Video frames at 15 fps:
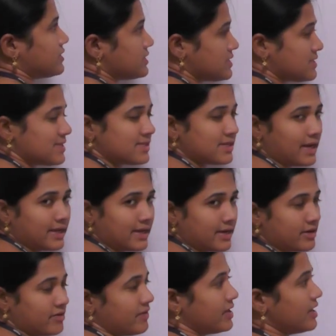This is the
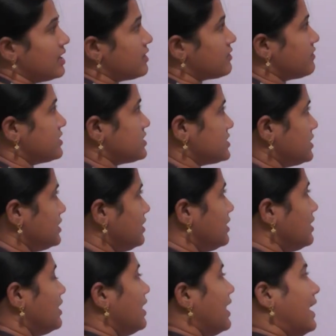truncated virial equation,
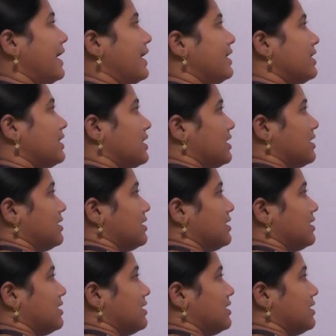and